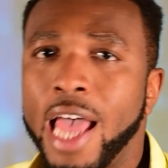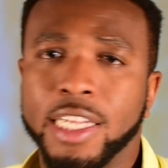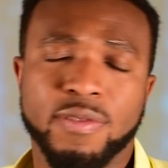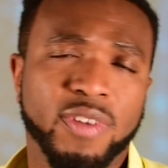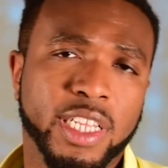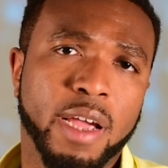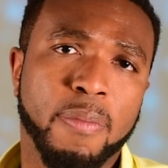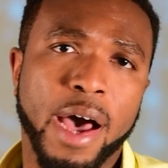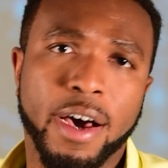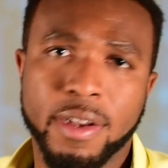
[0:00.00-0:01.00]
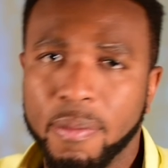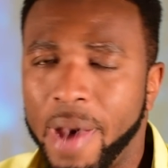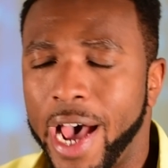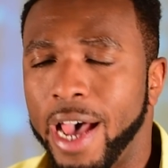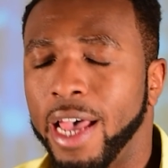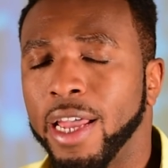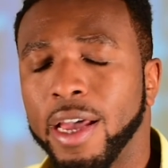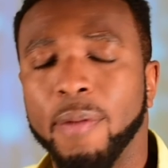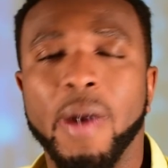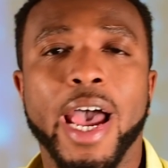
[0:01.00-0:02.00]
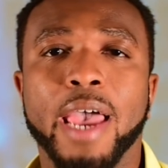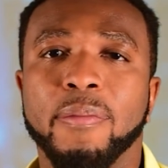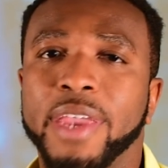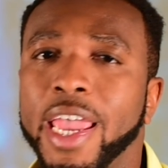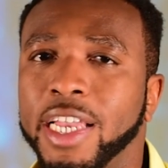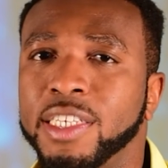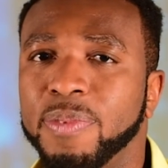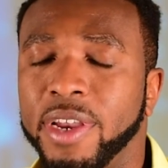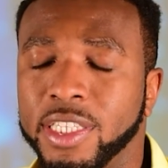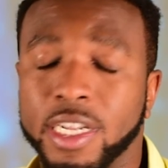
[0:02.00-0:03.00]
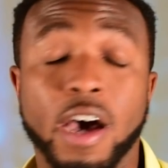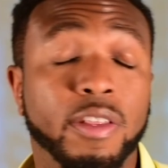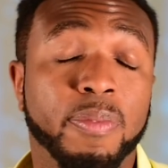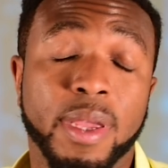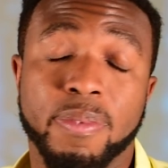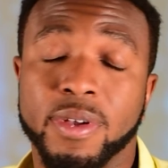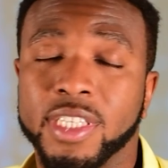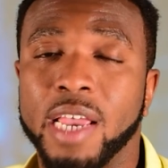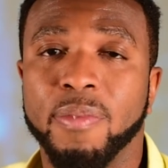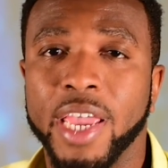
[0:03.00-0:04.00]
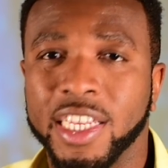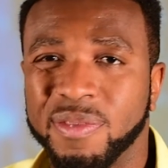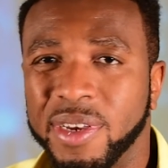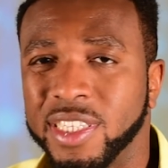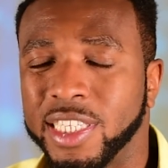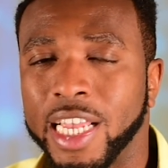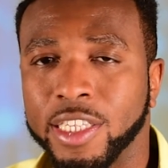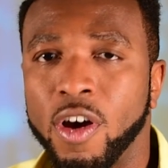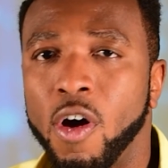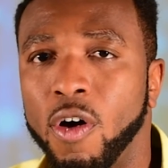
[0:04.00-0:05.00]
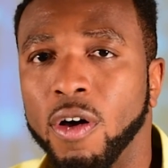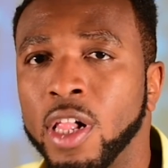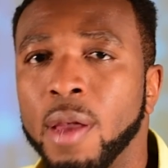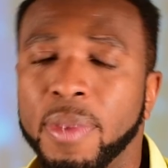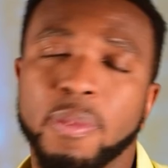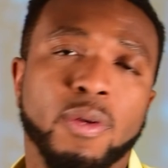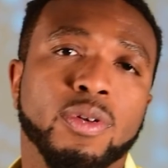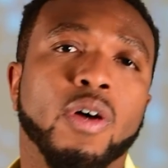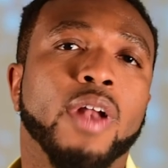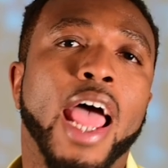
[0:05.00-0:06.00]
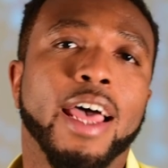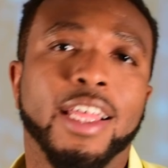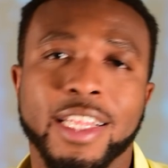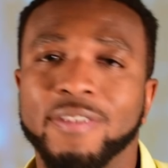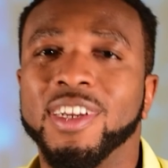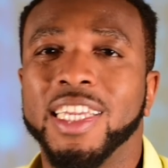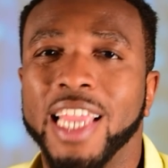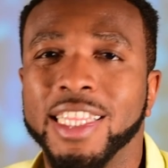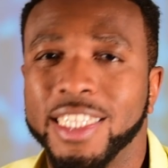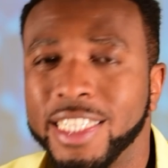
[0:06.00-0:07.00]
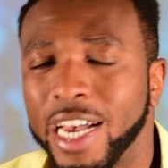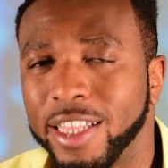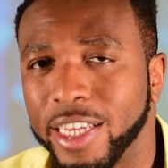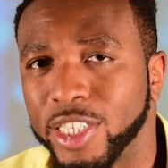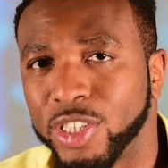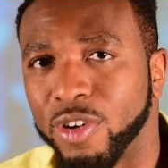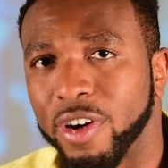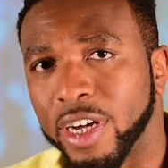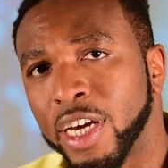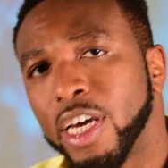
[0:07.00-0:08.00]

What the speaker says: And it's really about my MBA experience and other people's MBA experiences as a whole, people who don't really get to tell their story.